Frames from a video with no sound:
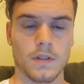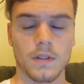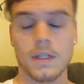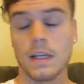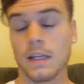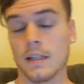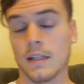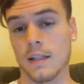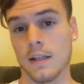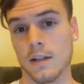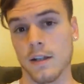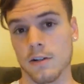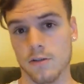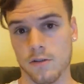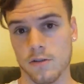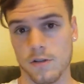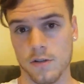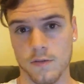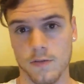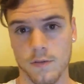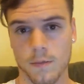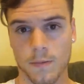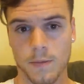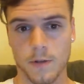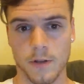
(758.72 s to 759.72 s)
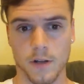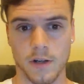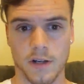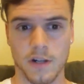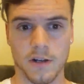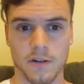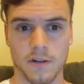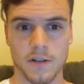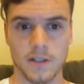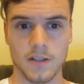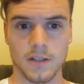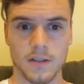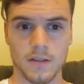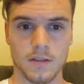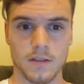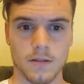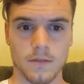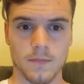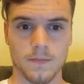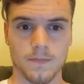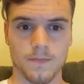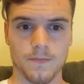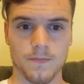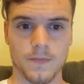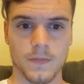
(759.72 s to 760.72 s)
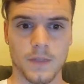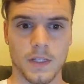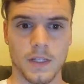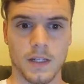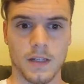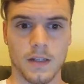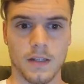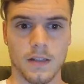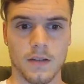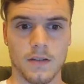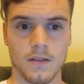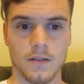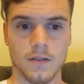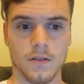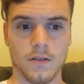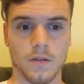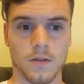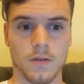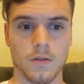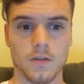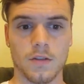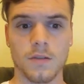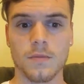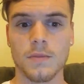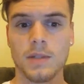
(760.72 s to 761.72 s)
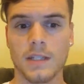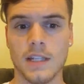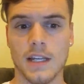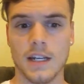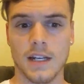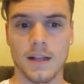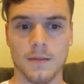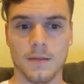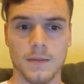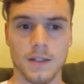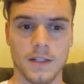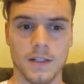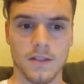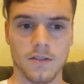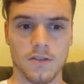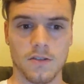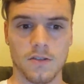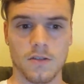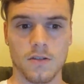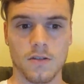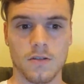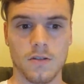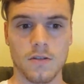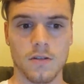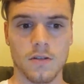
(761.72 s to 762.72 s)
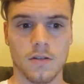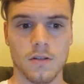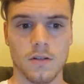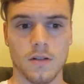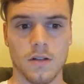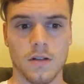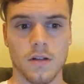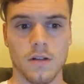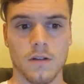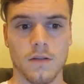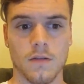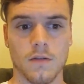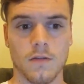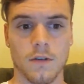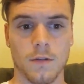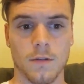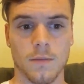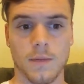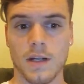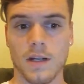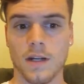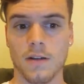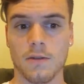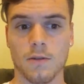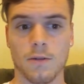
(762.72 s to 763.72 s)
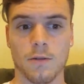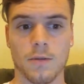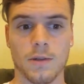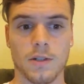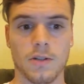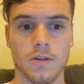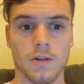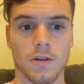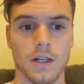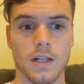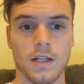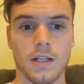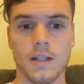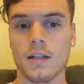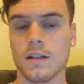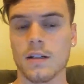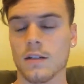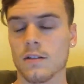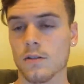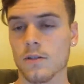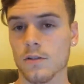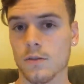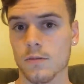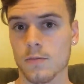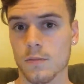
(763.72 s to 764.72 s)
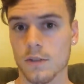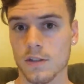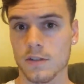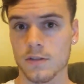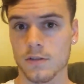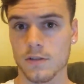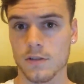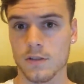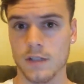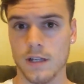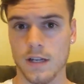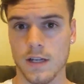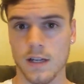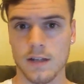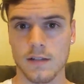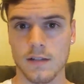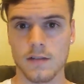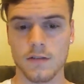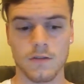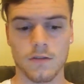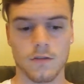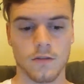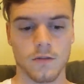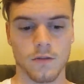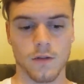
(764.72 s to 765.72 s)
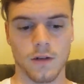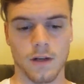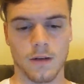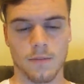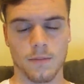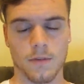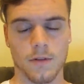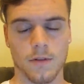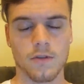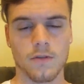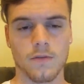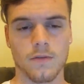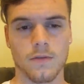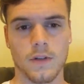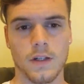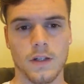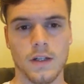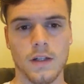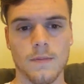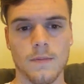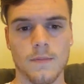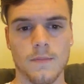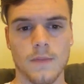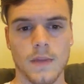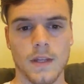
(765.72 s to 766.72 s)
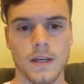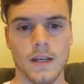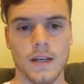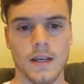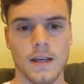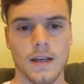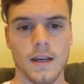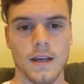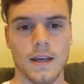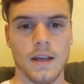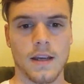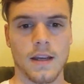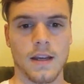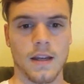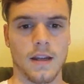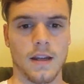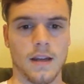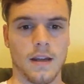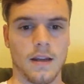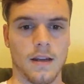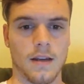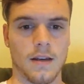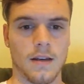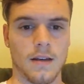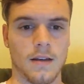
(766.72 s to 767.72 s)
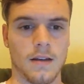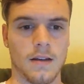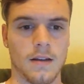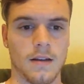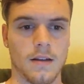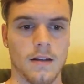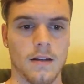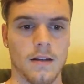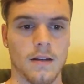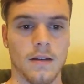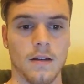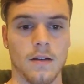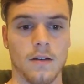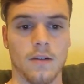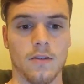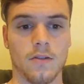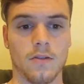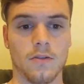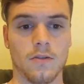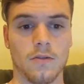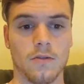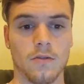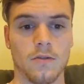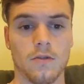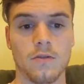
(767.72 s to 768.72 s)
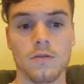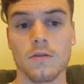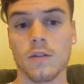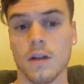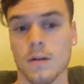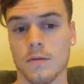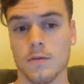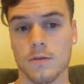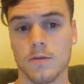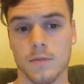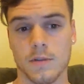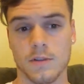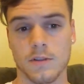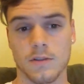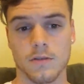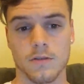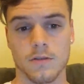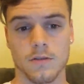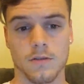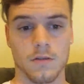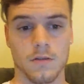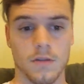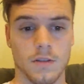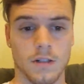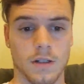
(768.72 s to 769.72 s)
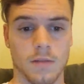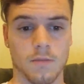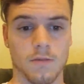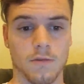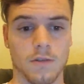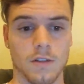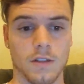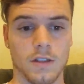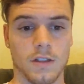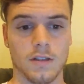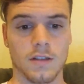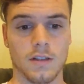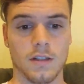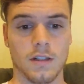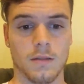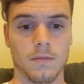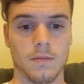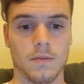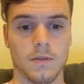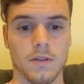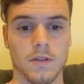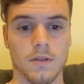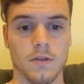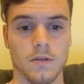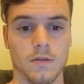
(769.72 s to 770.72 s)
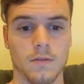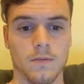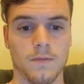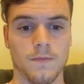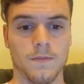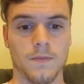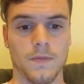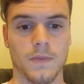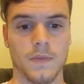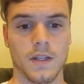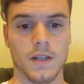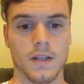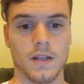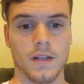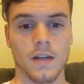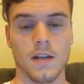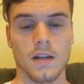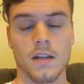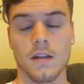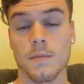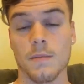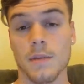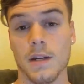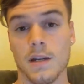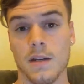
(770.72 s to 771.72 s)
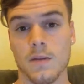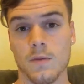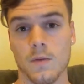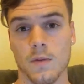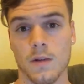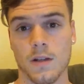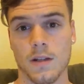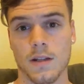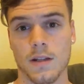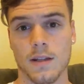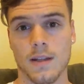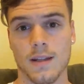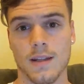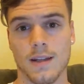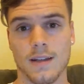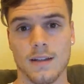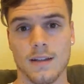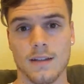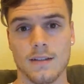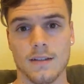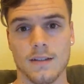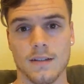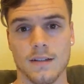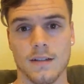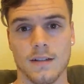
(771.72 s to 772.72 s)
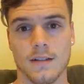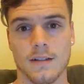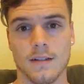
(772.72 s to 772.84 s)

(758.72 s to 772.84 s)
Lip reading: take the energy from other areas. And so some of the adaptations from anaerobic training include muscle size through hypertrophy. And there's 2 types of muscle, type 1 and type 2. And the main one that